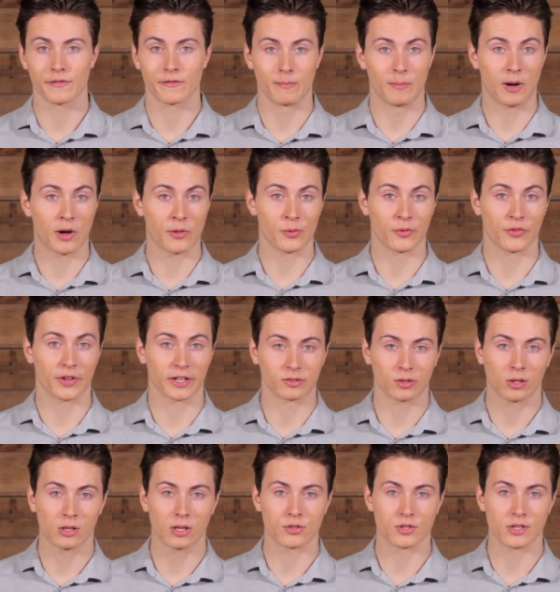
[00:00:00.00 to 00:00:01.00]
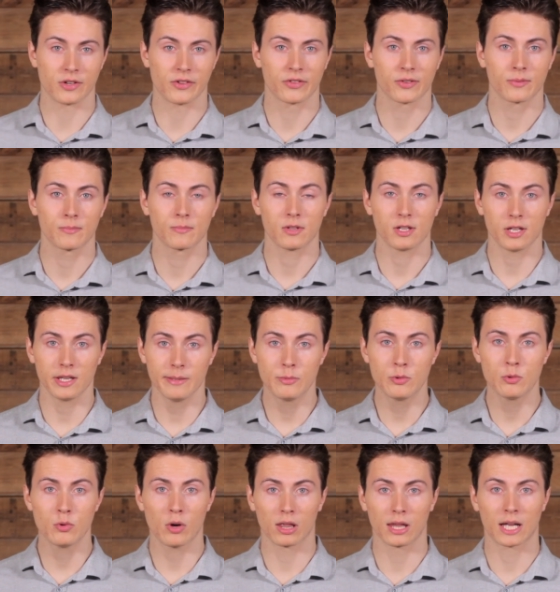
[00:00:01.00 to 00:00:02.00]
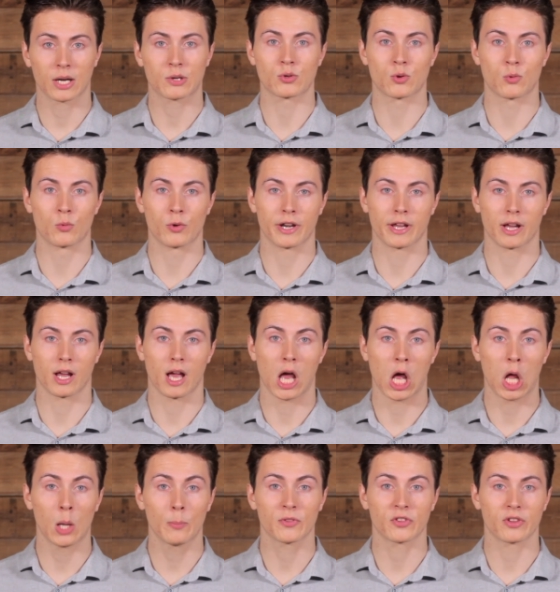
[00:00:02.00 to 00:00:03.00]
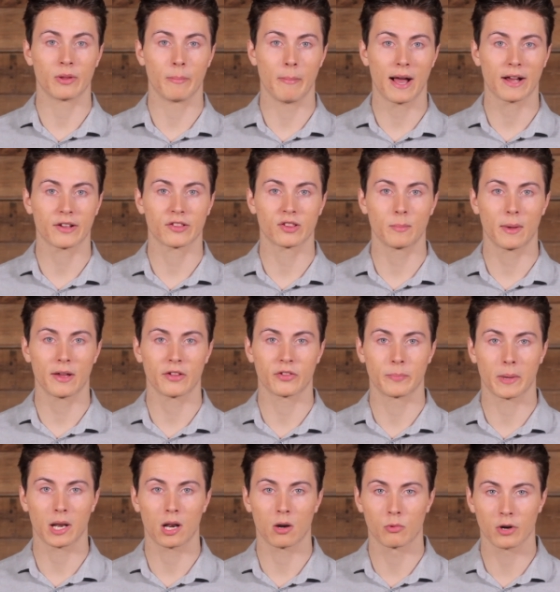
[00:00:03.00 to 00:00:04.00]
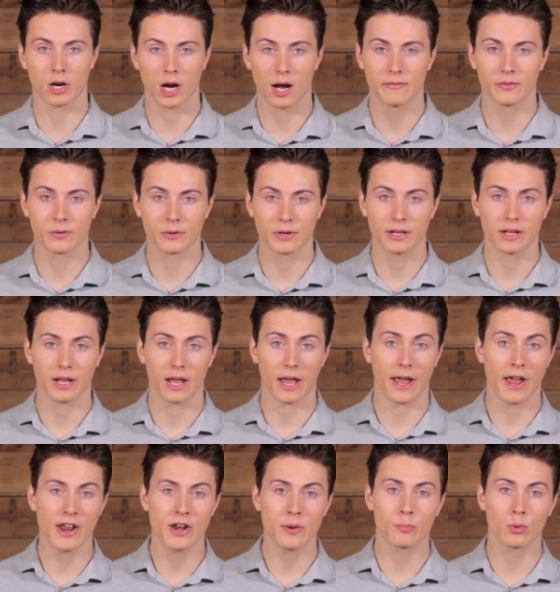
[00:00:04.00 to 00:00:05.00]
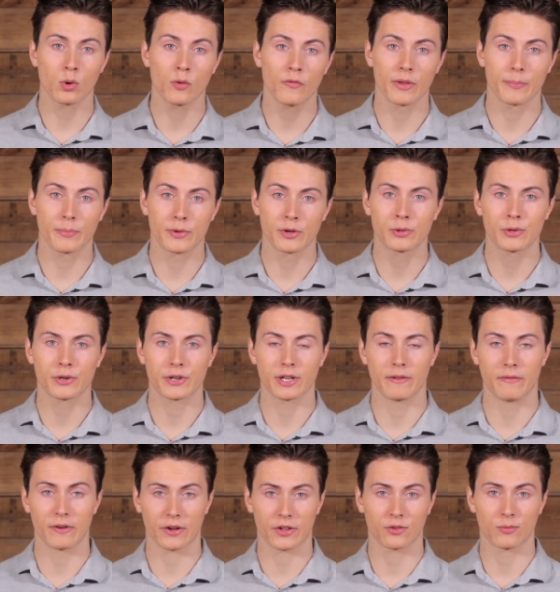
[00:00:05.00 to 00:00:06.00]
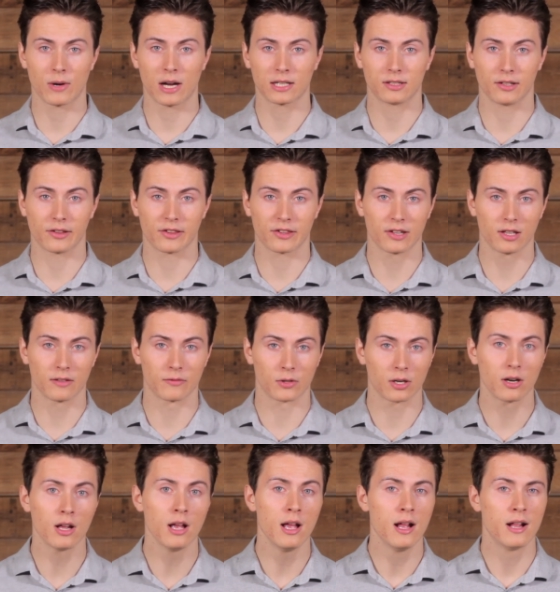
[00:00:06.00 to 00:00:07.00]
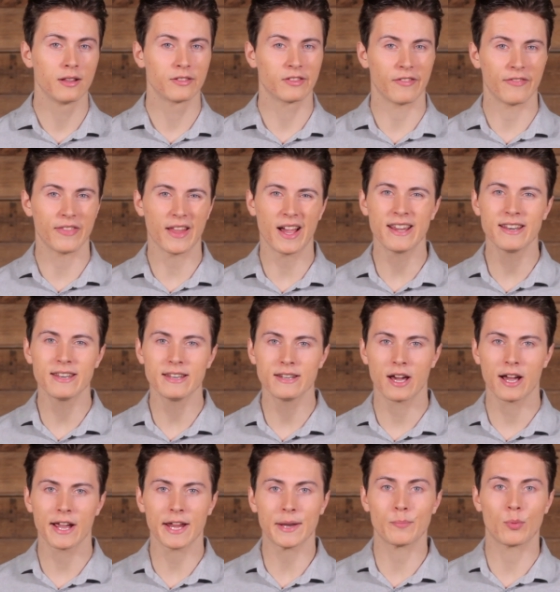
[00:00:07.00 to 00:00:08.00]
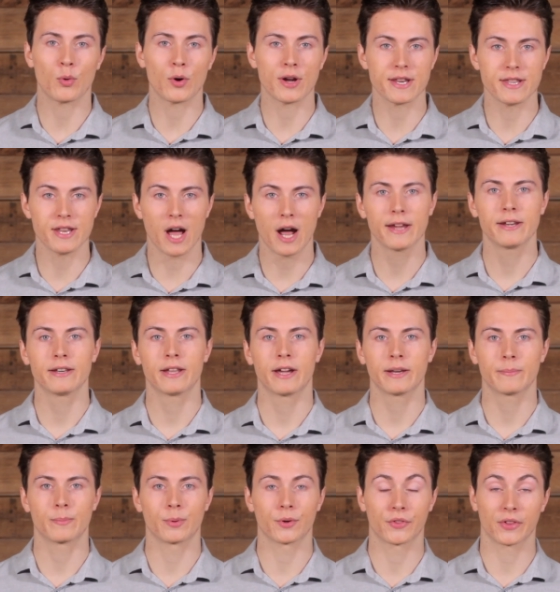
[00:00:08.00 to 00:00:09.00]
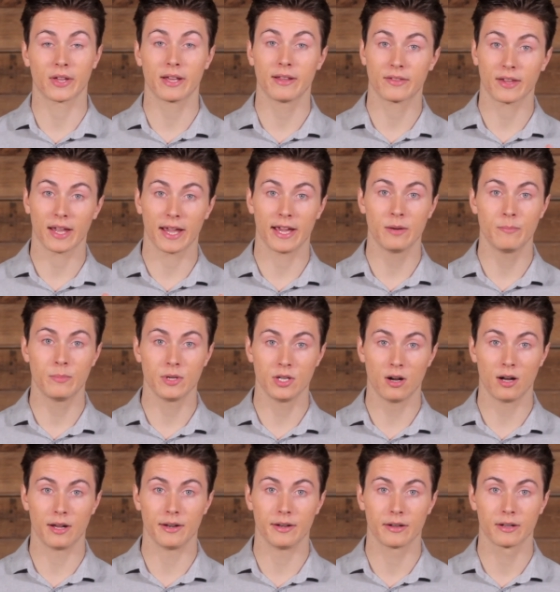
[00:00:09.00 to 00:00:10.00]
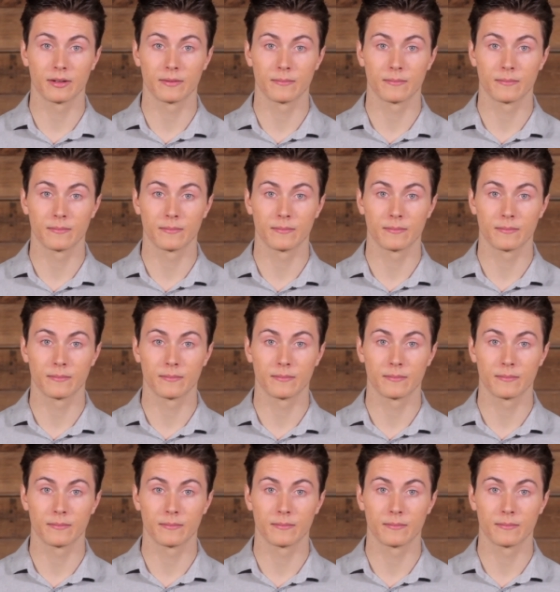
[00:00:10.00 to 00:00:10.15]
from other technologies, emew electrowinning helps to maximize metal recovery and improve the purity of extracted silver to 99.99% and beyond.